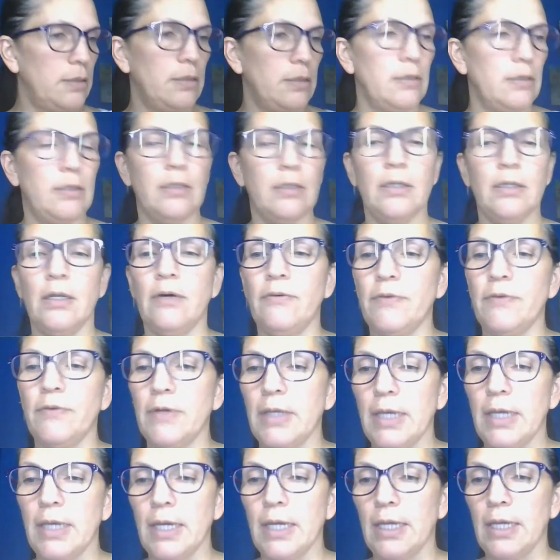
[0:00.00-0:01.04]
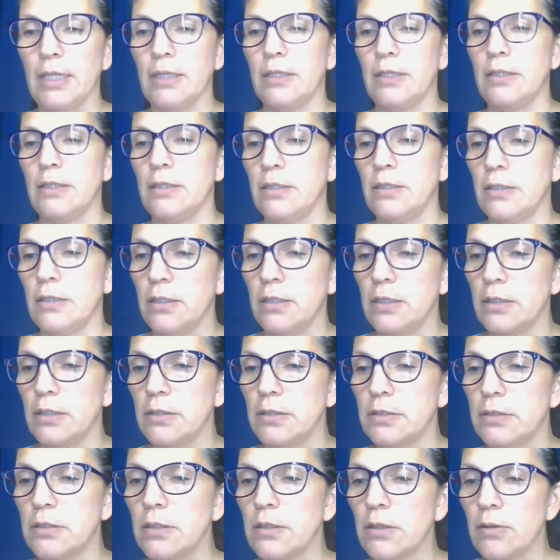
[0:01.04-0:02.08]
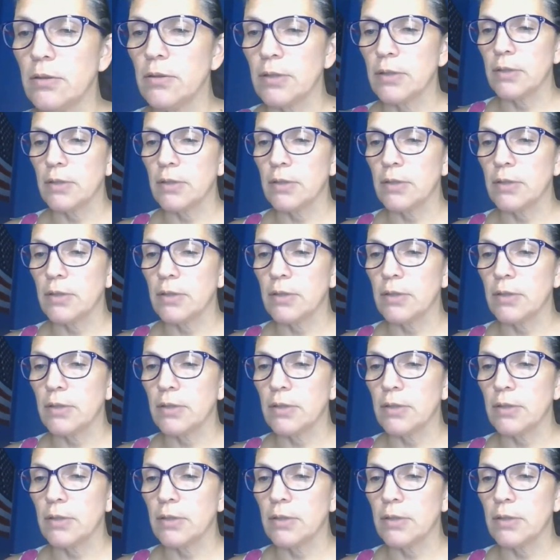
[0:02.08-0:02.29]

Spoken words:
do not forget to look